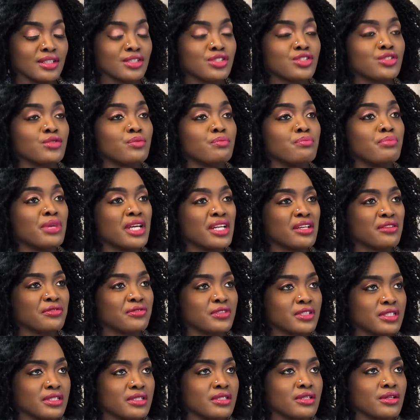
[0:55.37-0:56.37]
to
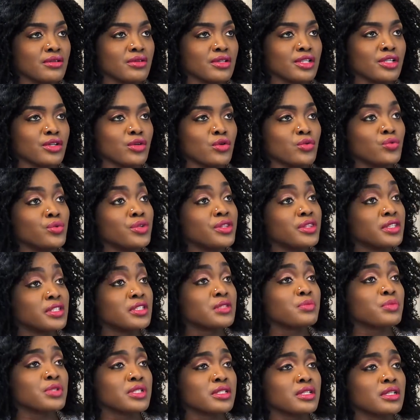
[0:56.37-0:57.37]
benefit Sierra Leone with
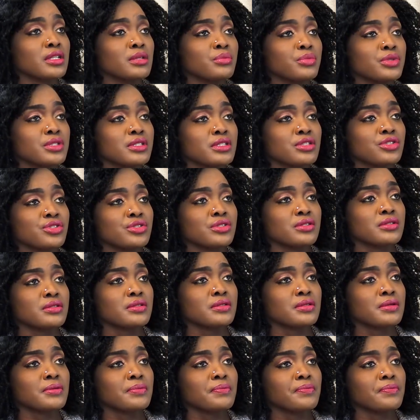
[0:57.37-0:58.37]
these particular positions?